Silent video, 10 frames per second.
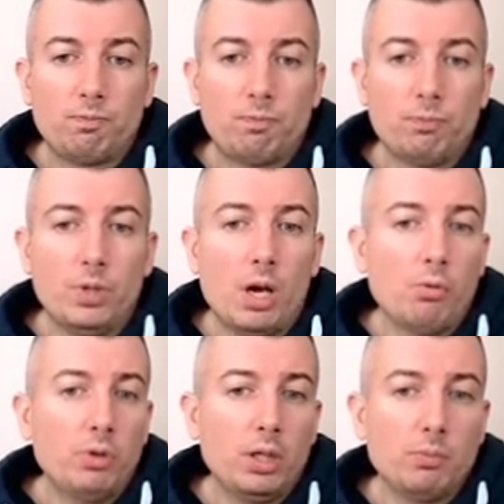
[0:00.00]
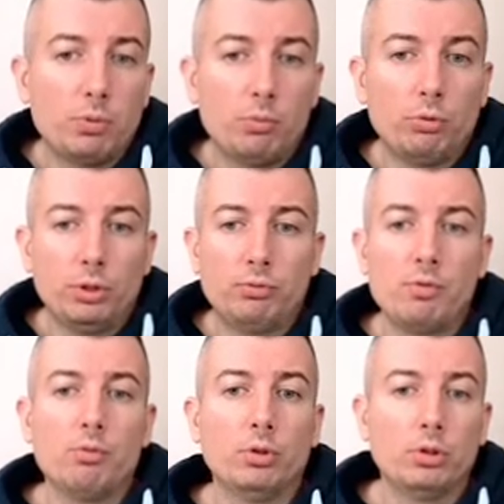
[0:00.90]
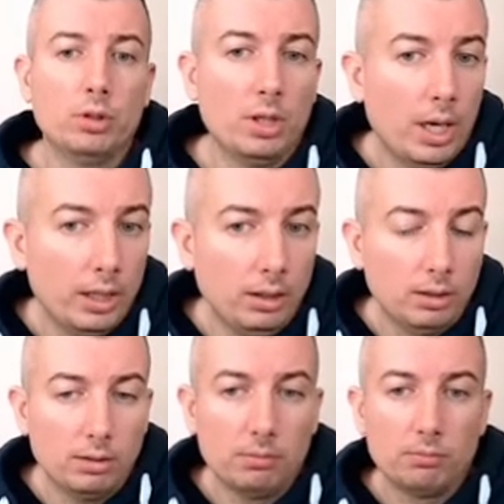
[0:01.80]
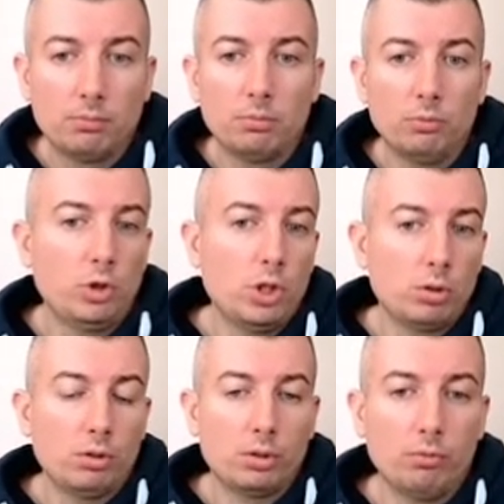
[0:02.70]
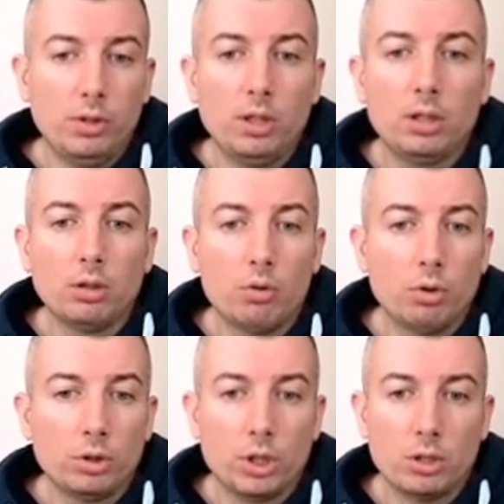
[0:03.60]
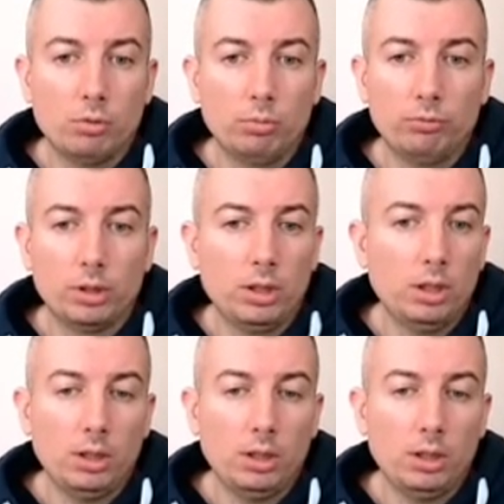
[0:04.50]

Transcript: now we can promote if we want knight, which is also winning, or just to move the king.